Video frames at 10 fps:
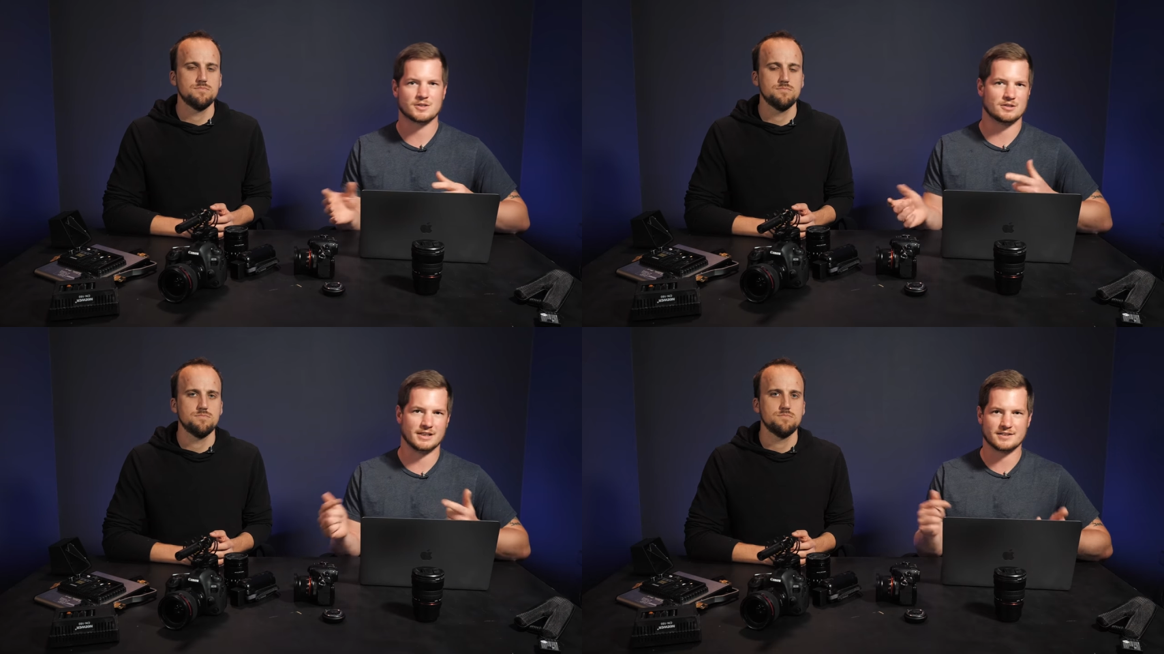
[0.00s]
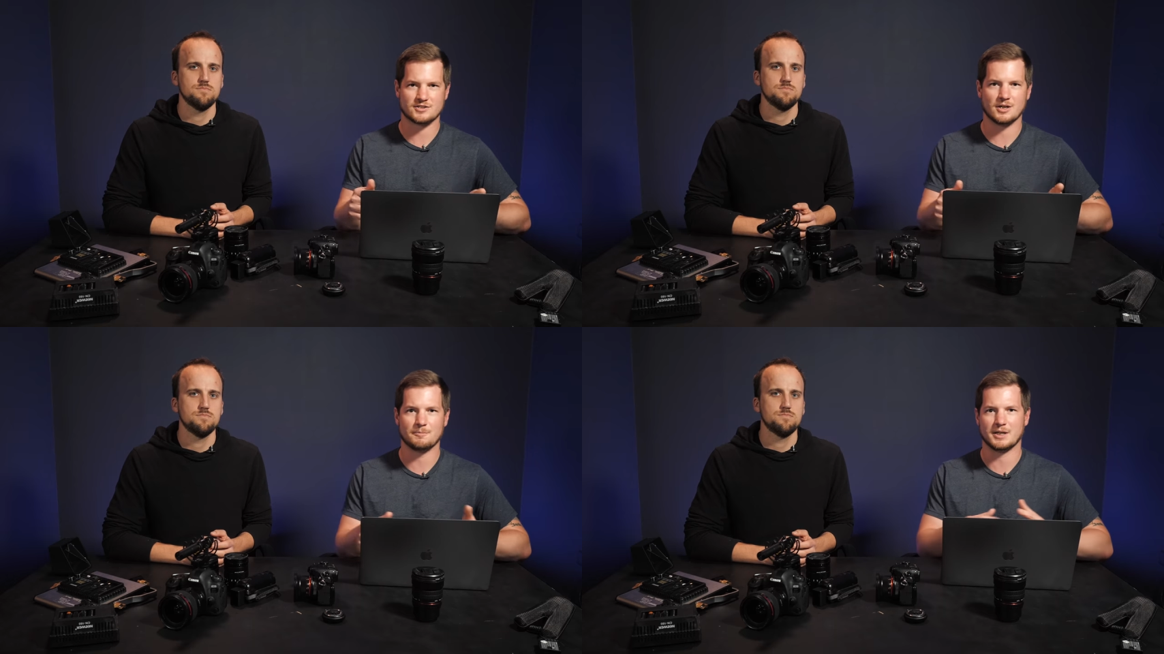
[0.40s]
Speaker 1: So let's
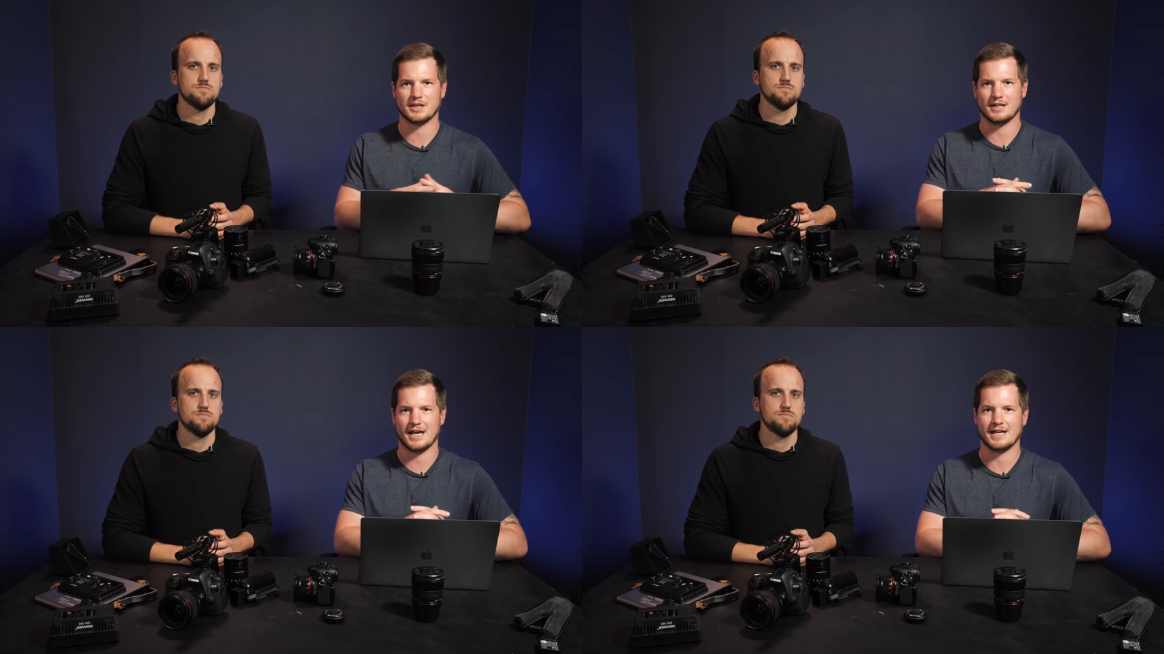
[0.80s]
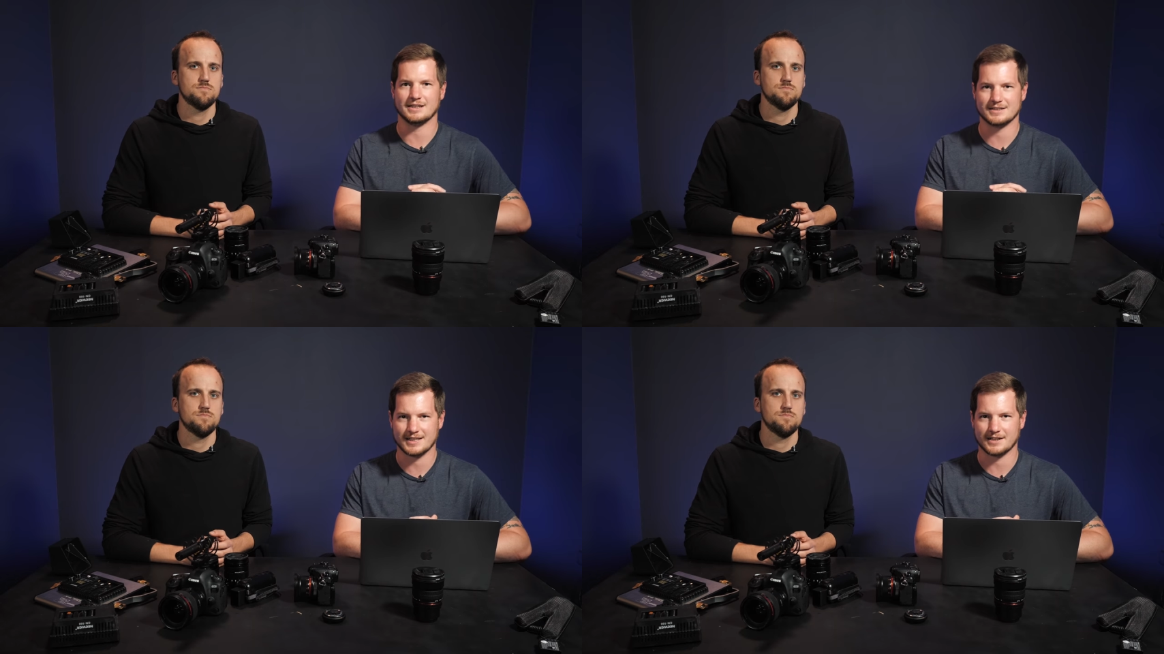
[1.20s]
jump in and
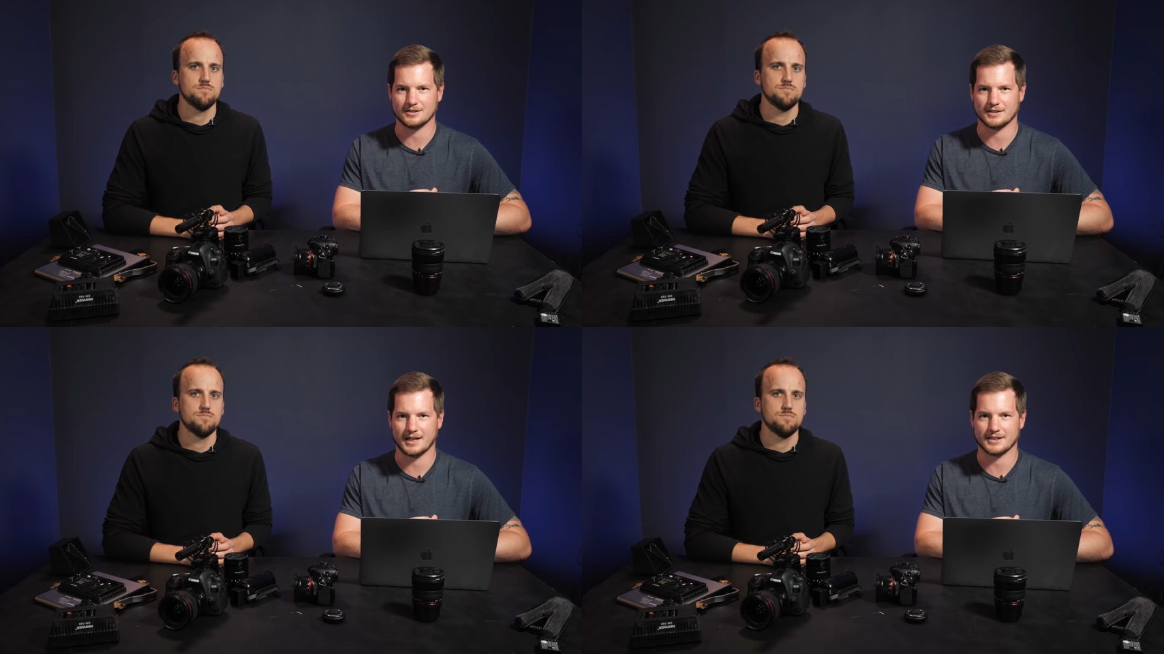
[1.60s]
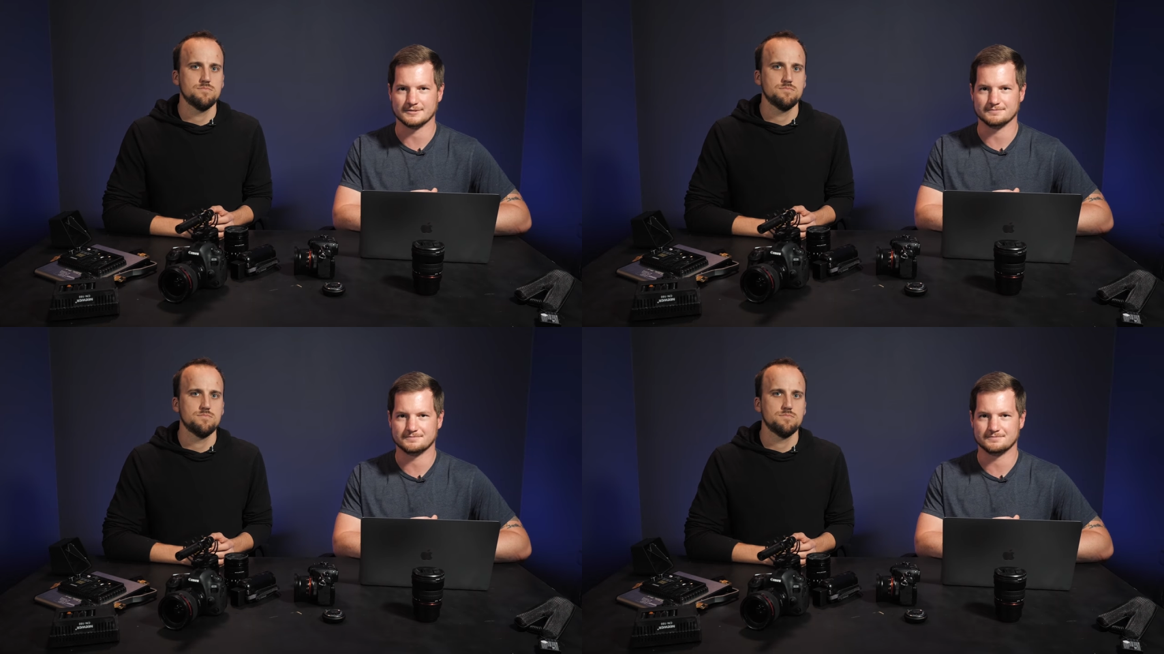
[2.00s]
let's take a look at it.